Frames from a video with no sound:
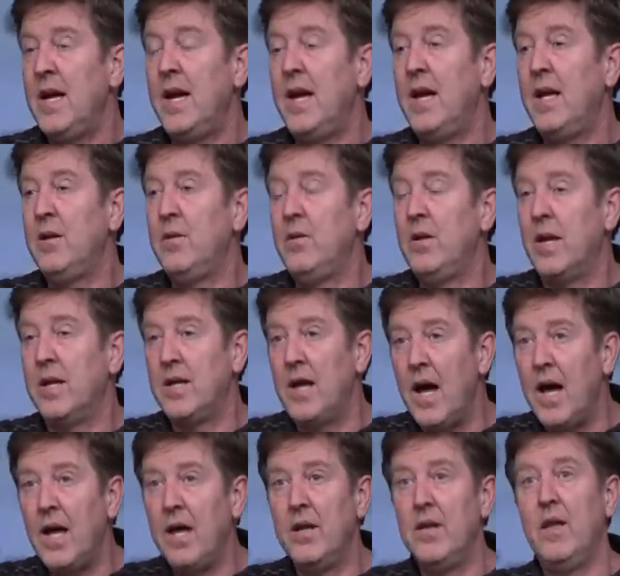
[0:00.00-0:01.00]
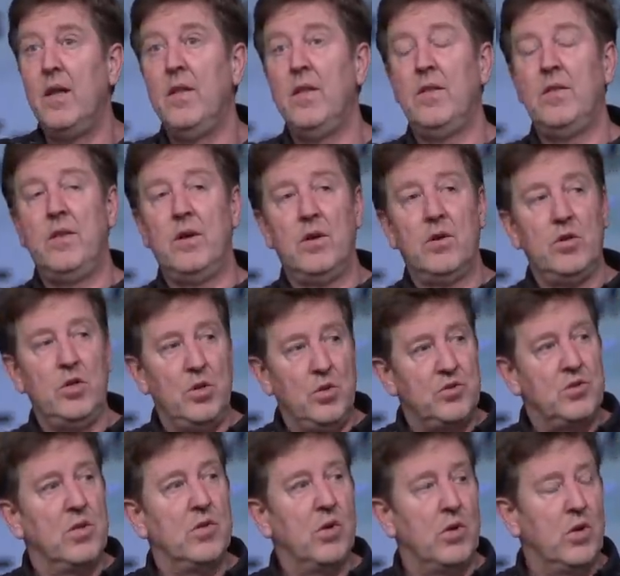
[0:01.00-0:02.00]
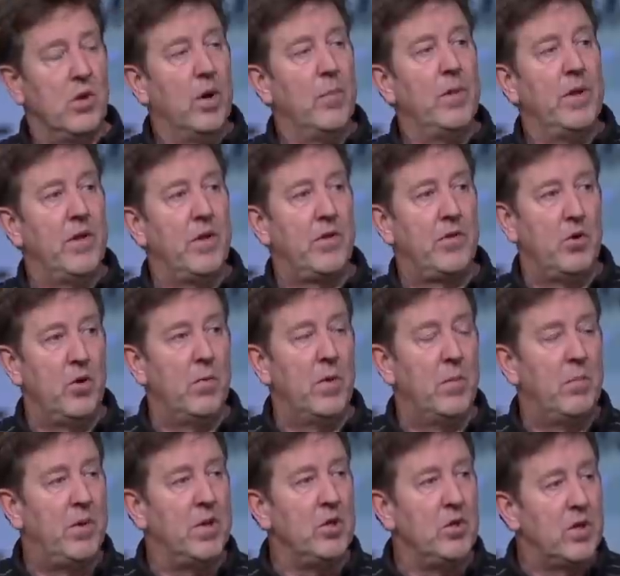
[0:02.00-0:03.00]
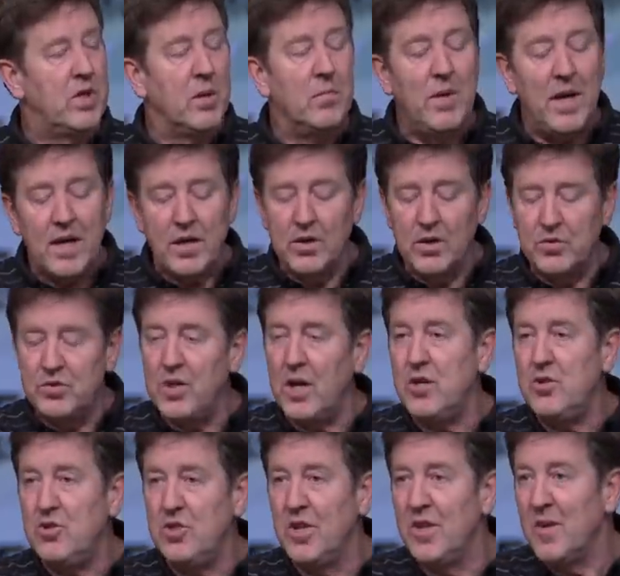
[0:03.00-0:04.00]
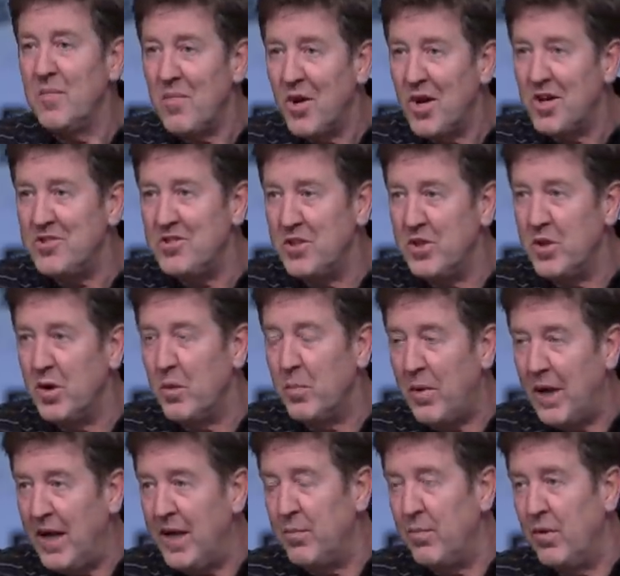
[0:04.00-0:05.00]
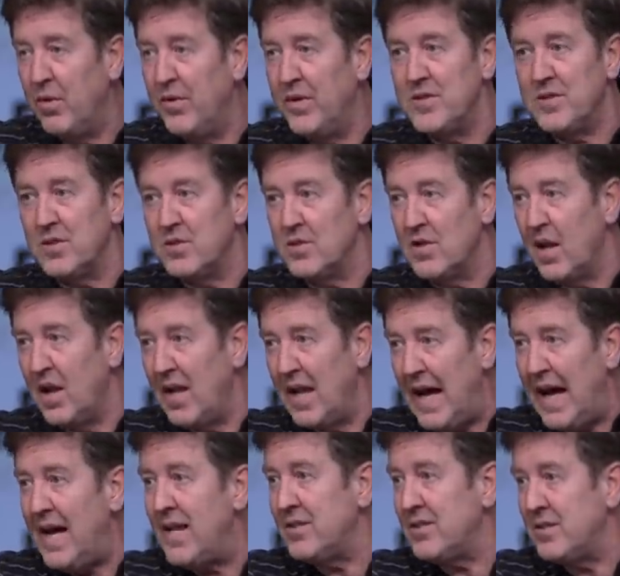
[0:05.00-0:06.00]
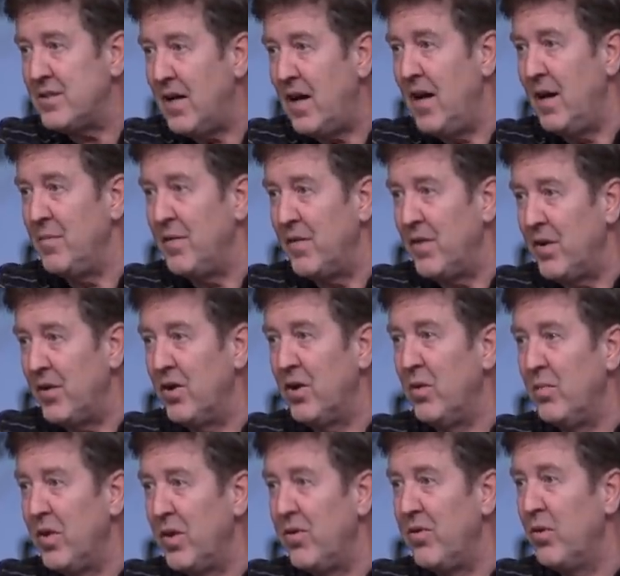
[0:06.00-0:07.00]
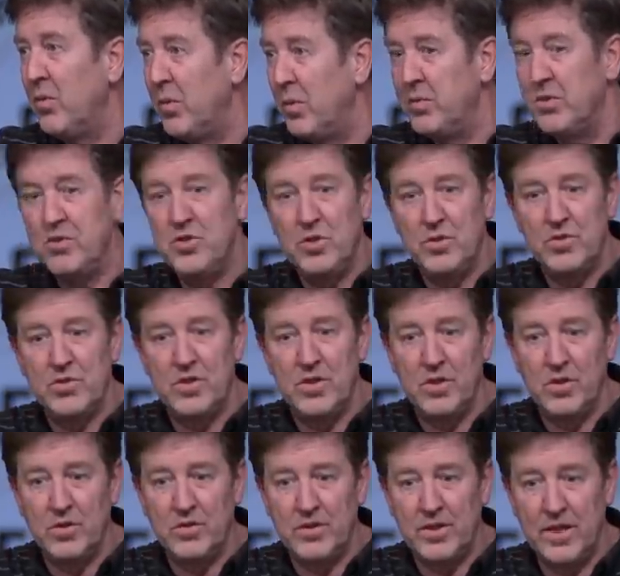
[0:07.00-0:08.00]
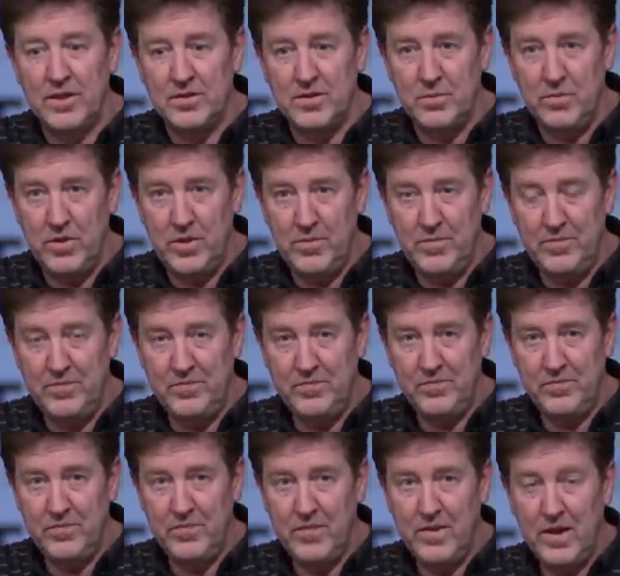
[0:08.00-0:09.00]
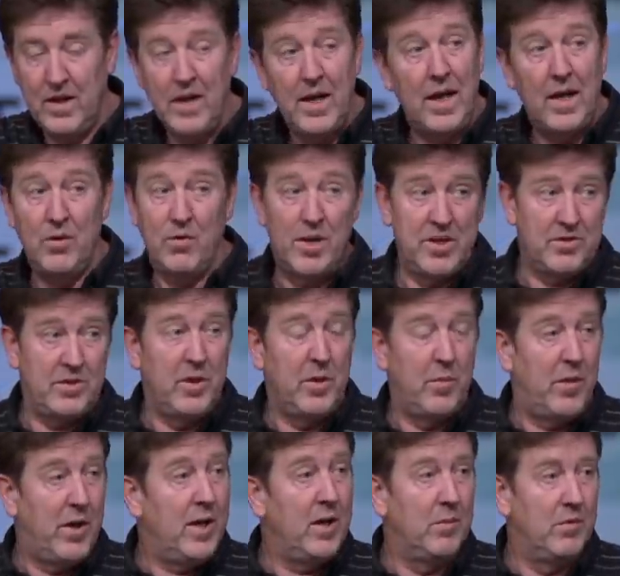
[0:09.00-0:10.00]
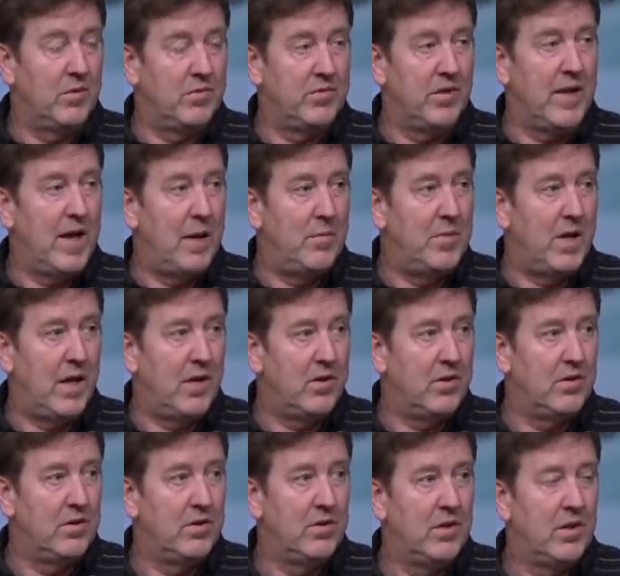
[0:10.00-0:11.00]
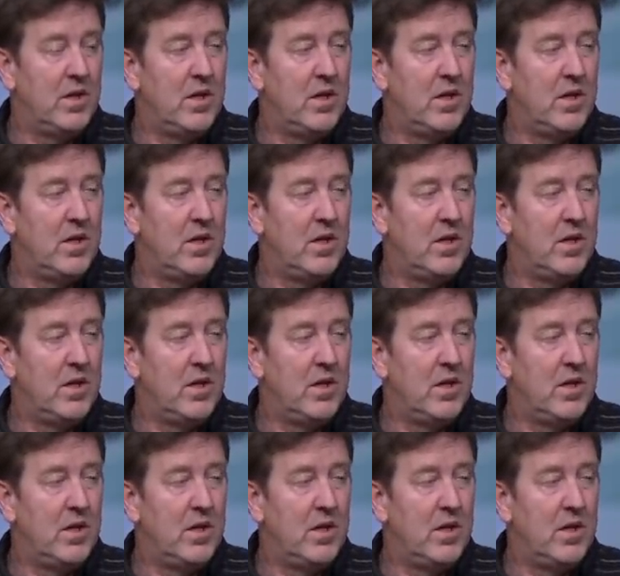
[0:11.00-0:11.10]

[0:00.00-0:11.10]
And again, they're using the Urim and the Thummim, but you can make a notation in the margin of your Bible. This is the last time that the Urim and Thummim is used in the Old Testament, and the rest of the Bible for that matter.